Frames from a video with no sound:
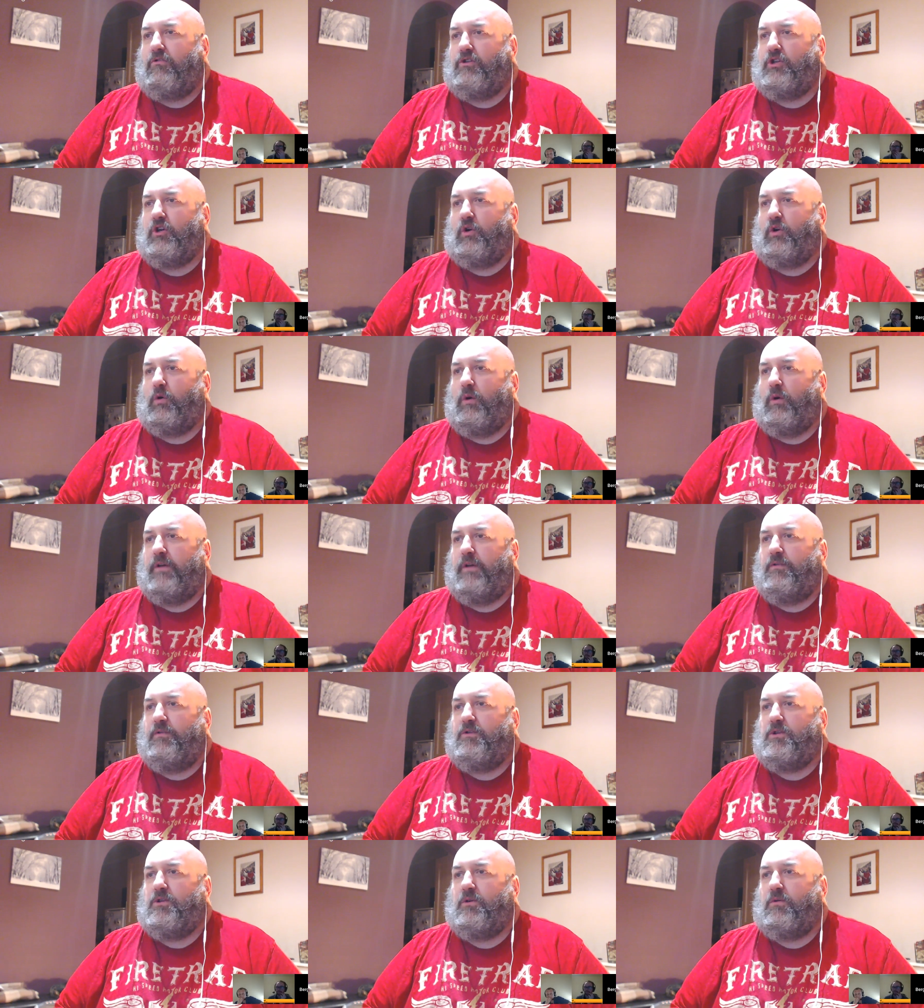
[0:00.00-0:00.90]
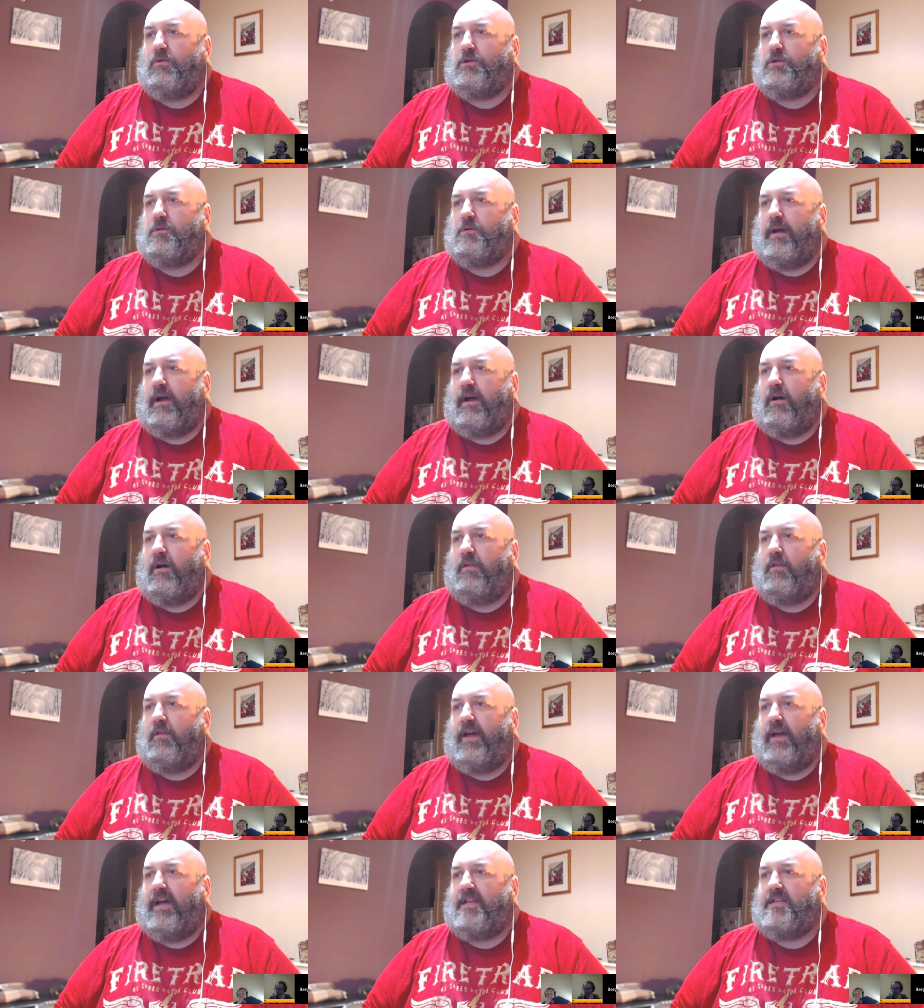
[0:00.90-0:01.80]
sure if you talked
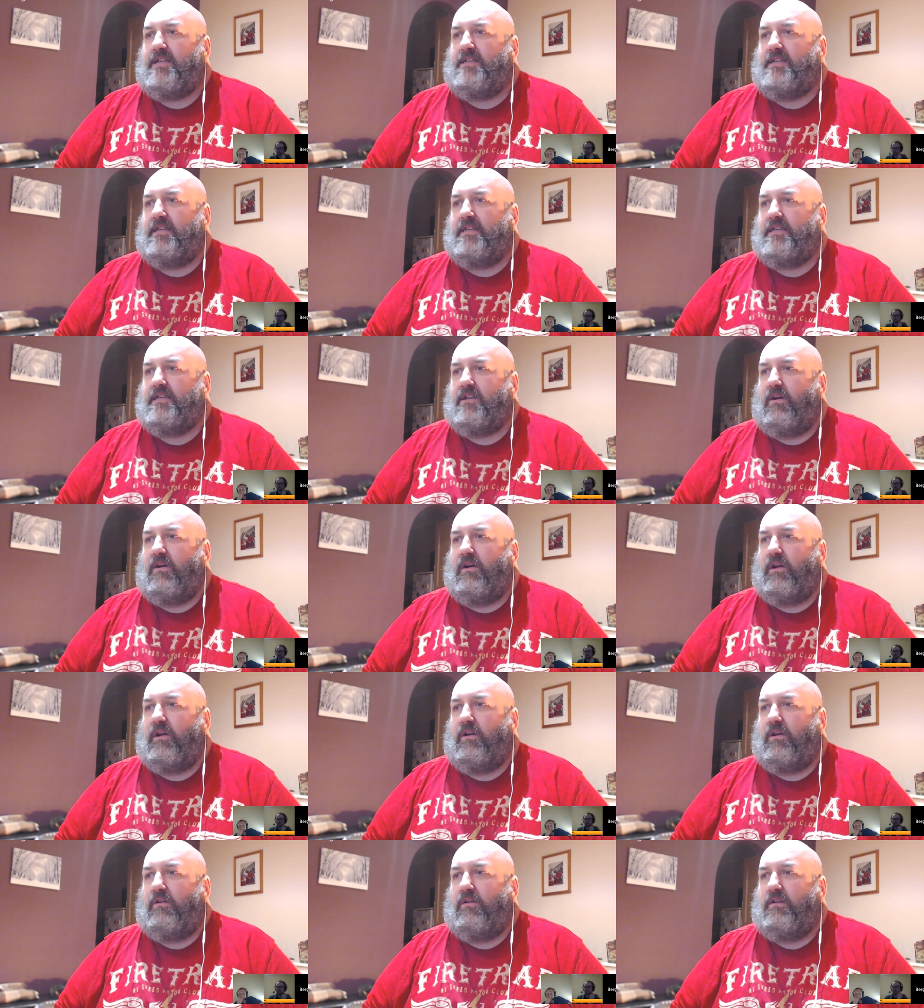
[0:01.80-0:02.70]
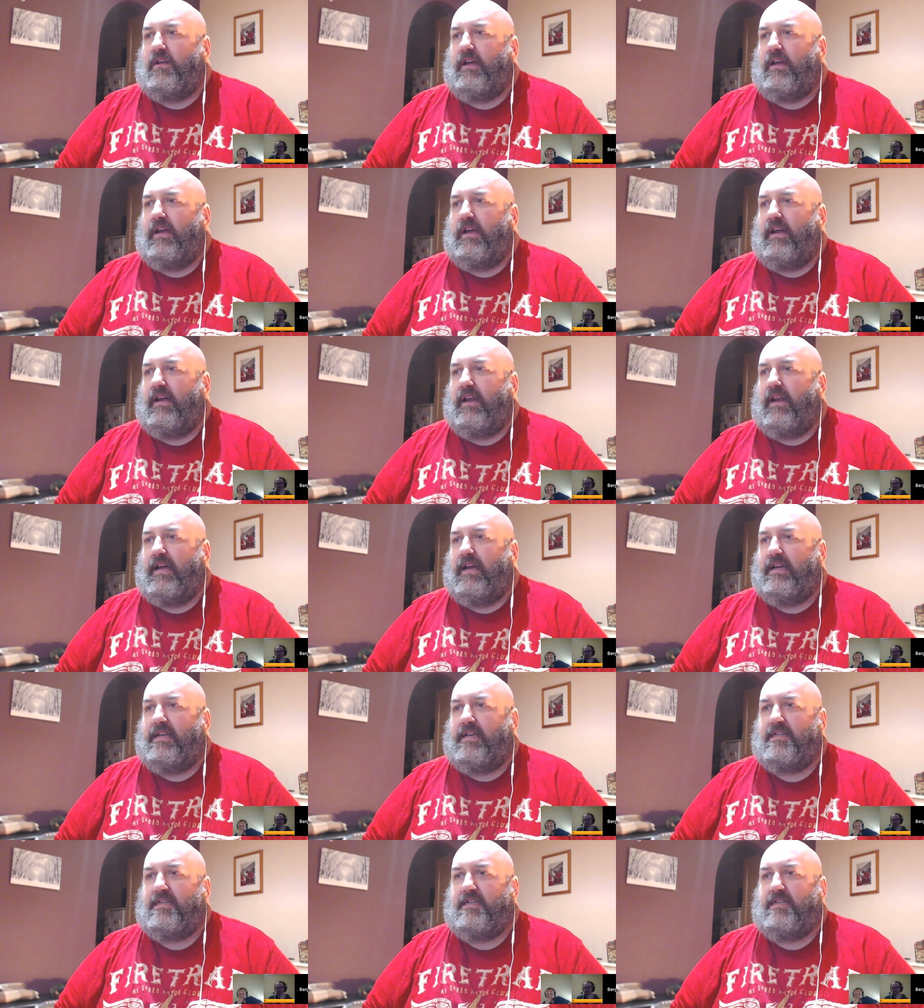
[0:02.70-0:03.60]
about that since I got here
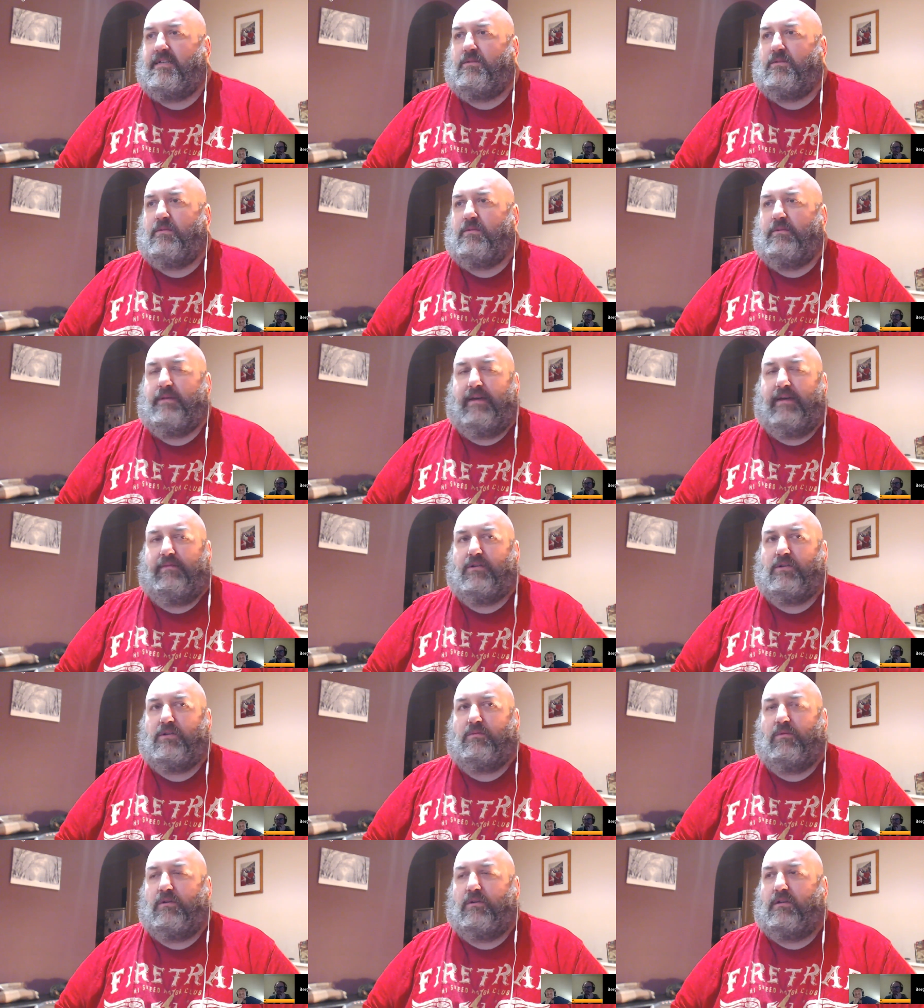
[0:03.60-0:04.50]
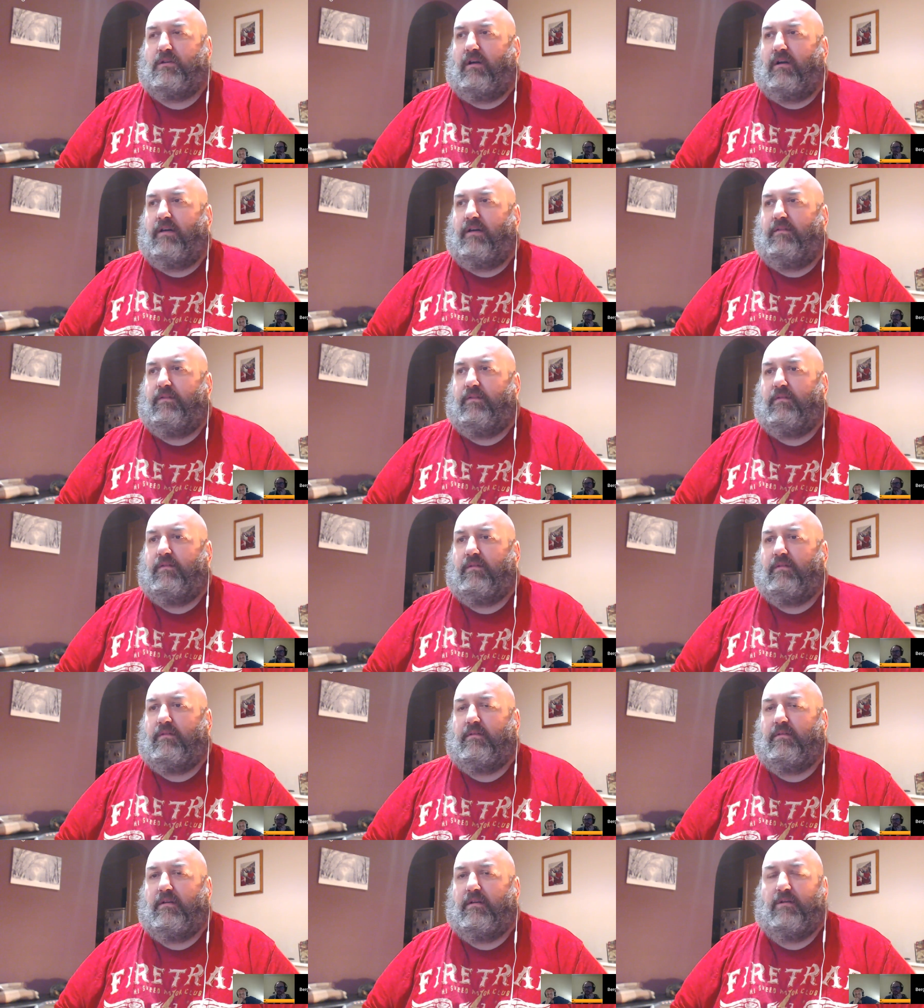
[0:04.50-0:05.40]
late. Did we haven't? What dive?
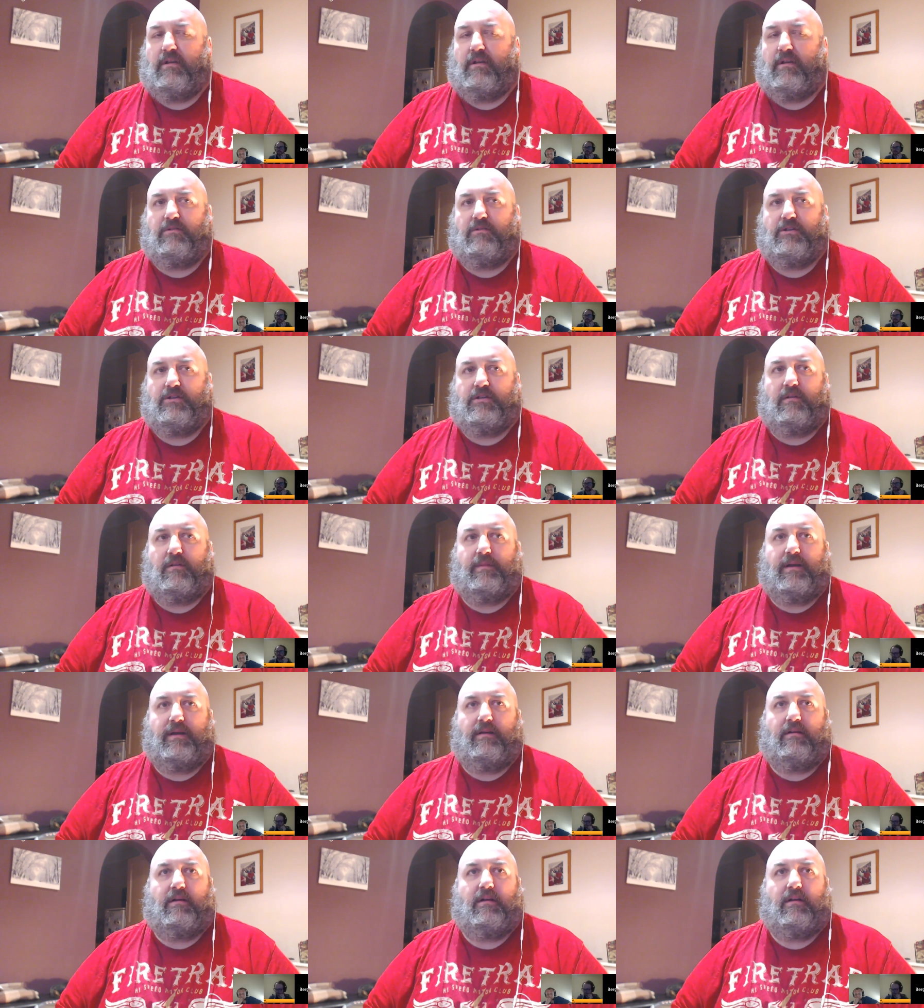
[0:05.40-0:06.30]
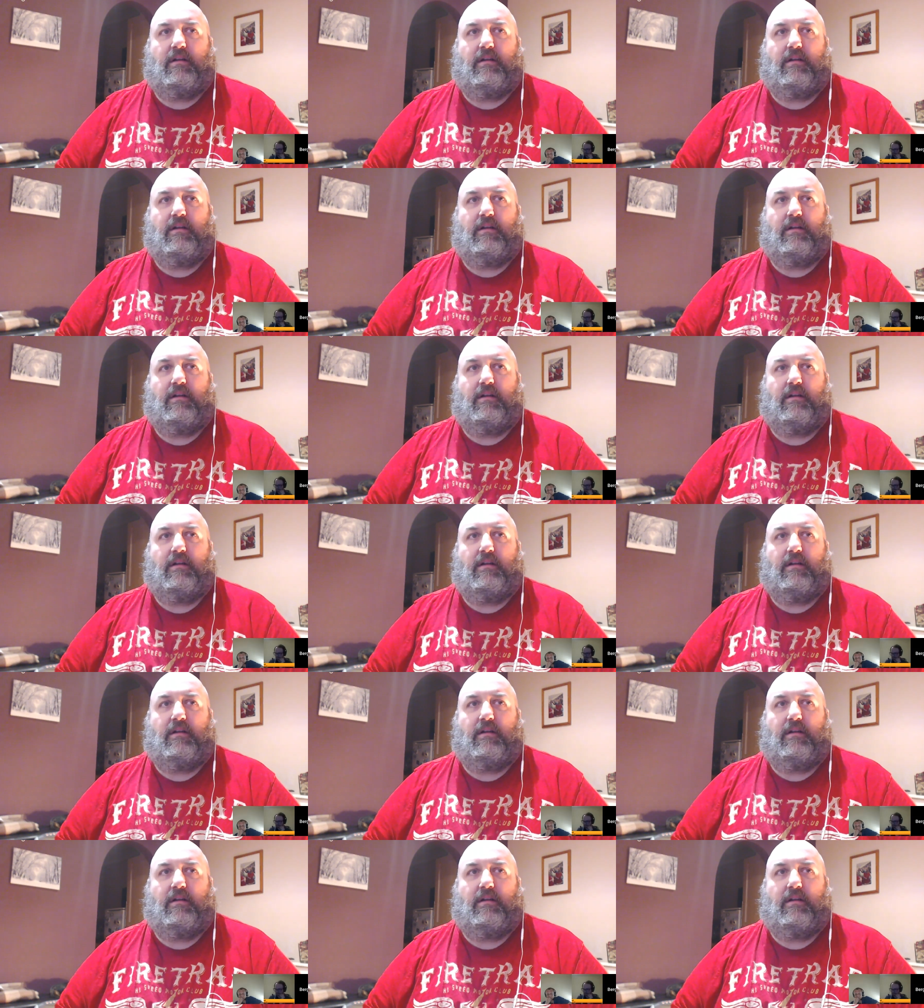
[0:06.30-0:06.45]
Anyone know what she's on about?